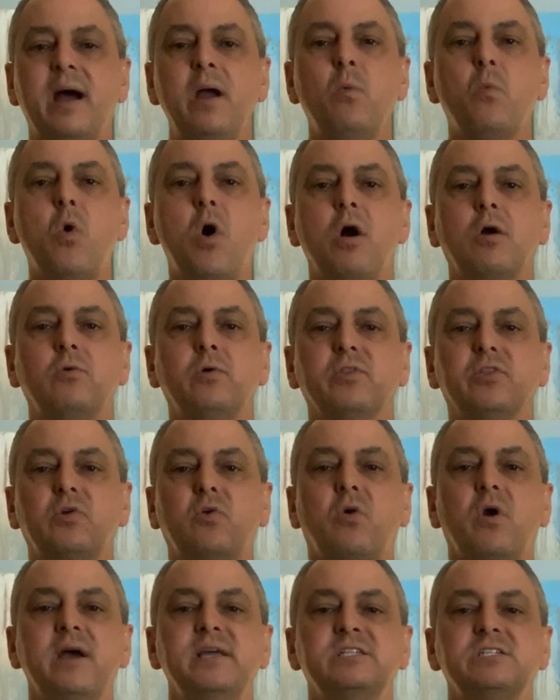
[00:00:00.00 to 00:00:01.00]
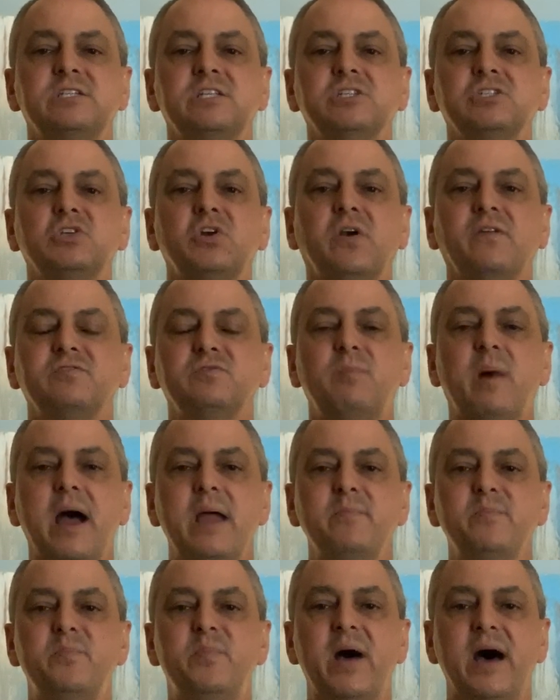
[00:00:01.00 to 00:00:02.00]
My walk with Christ deserves
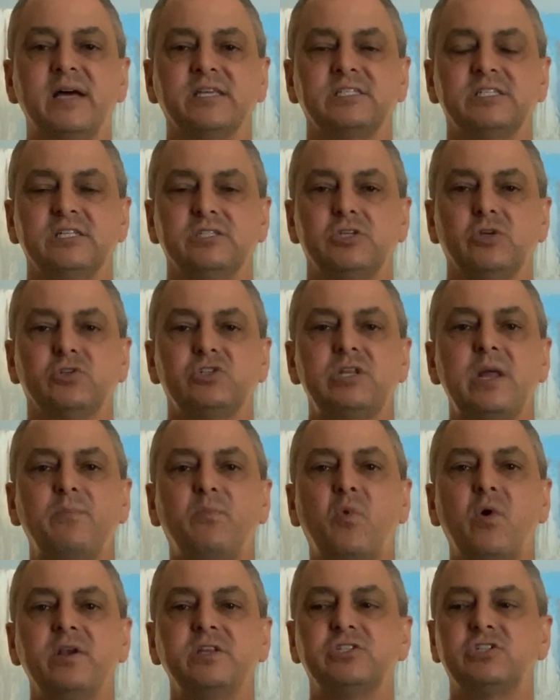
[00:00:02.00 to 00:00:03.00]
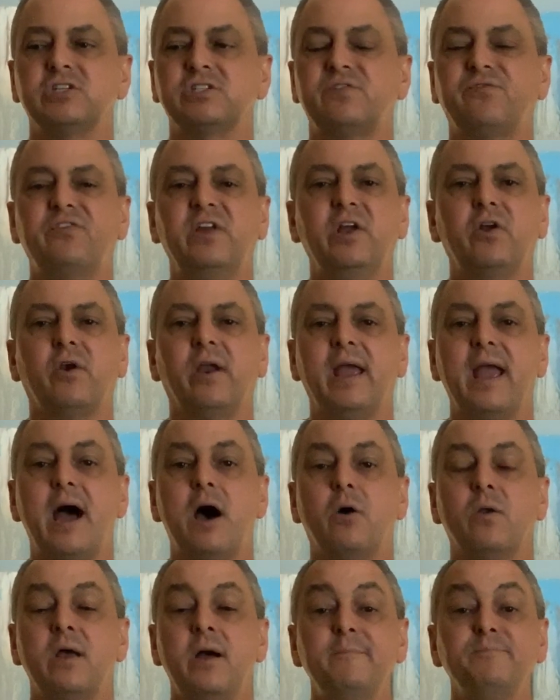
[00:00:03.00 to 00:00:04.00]
my best. And so step one is just figuring
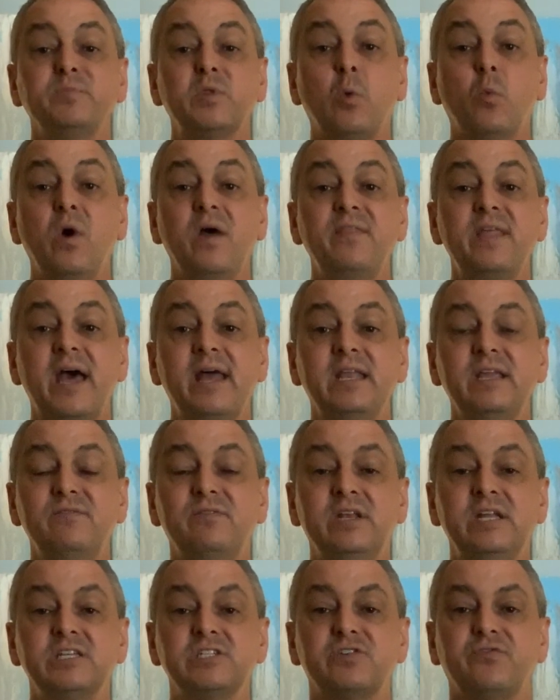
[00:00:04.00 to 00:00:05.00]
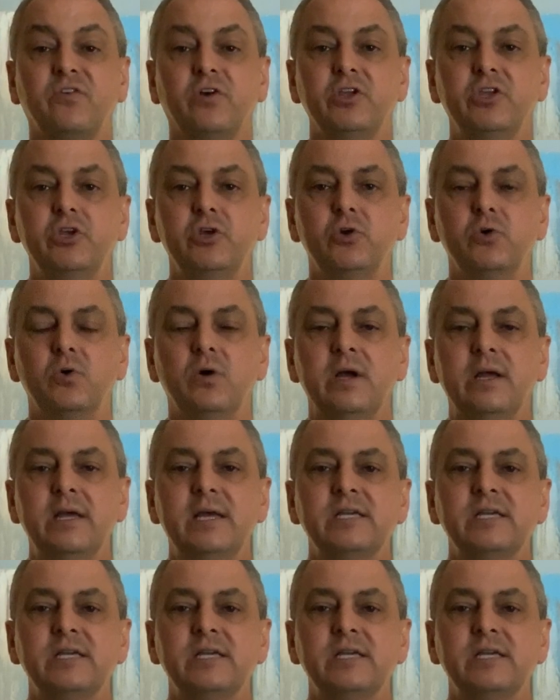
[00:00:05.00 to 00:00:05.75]
out when that even is for you.